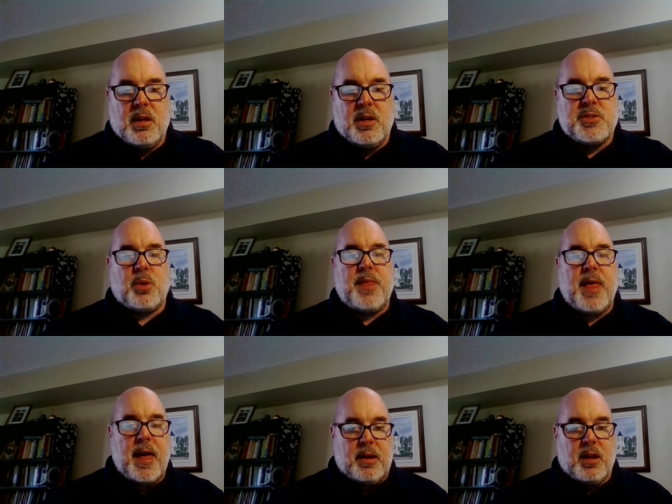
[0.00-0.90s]
So
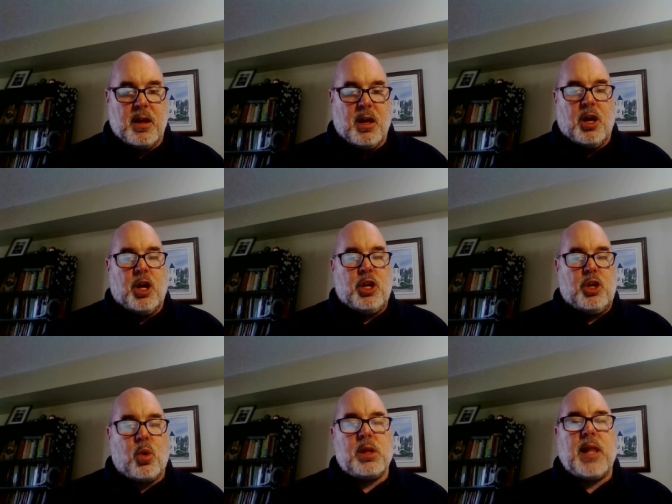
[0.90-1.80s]
then,
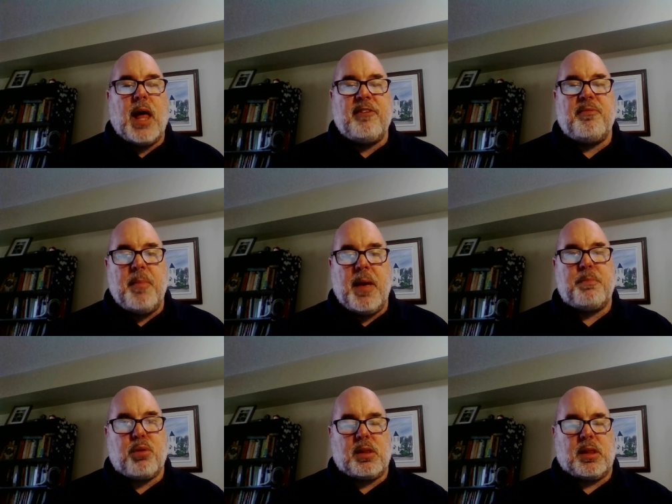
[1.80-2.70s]
your life may
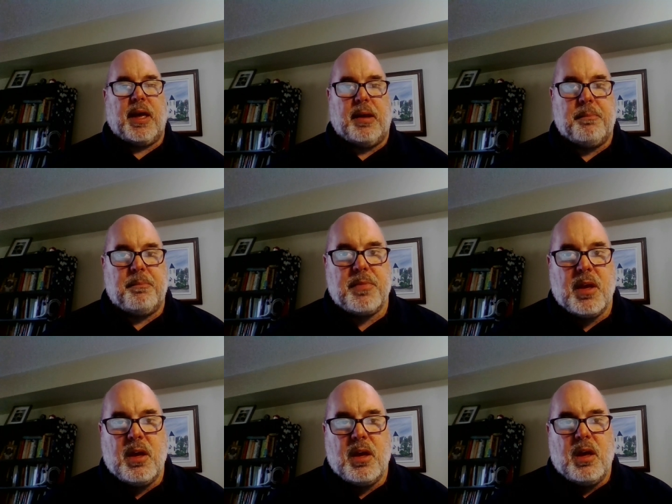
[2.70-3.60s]
proclaim,
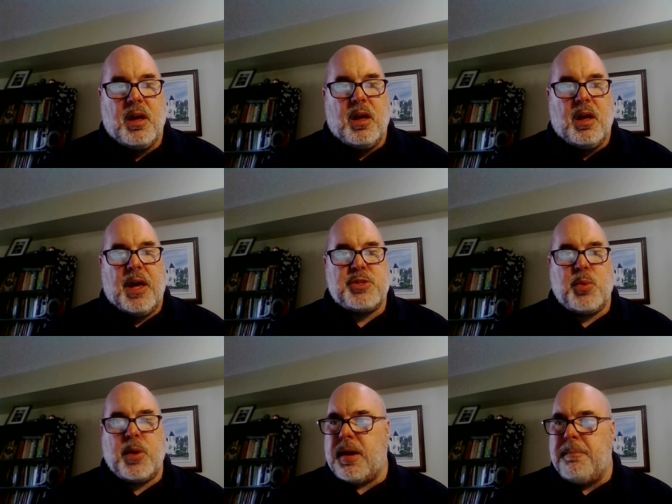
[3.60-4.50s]
as
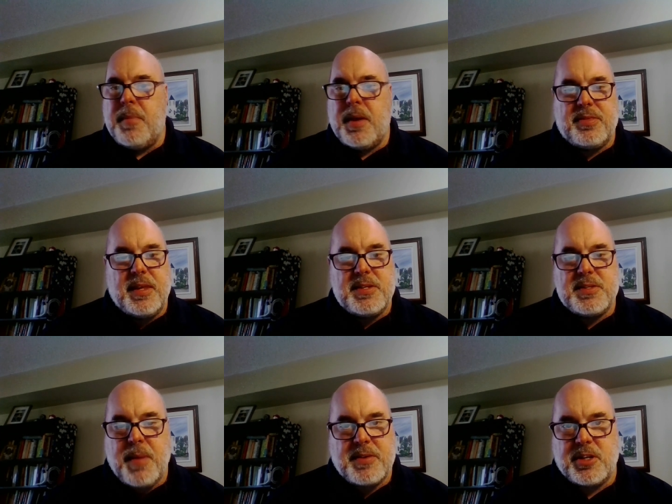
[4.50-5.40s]
we emit these
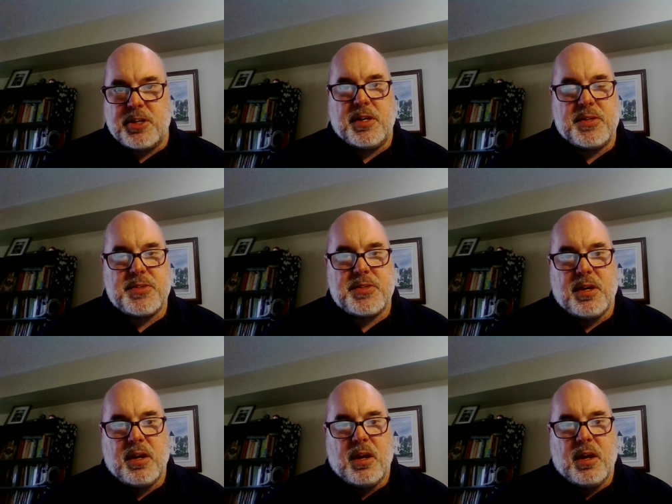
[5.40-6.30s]
messages,
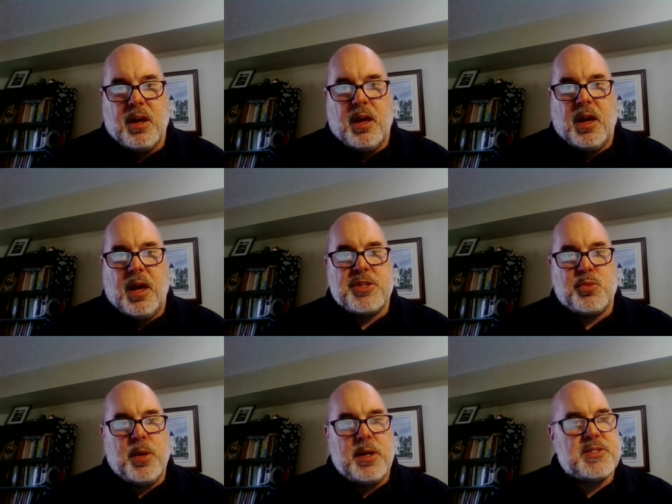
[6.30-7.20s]
as
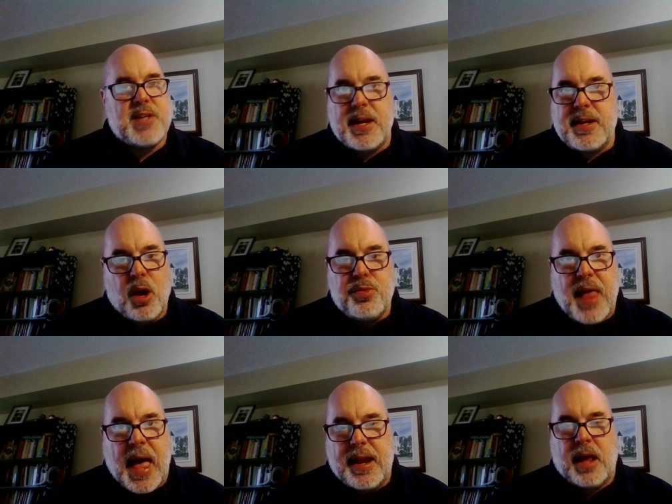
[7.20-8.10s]
we send out
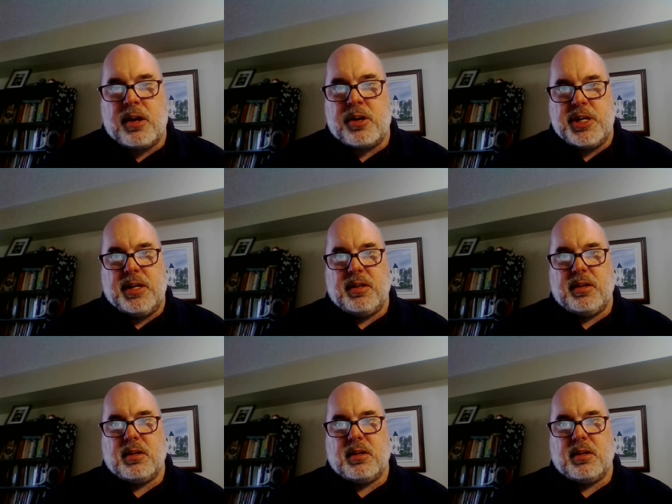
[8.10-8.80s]
that energy,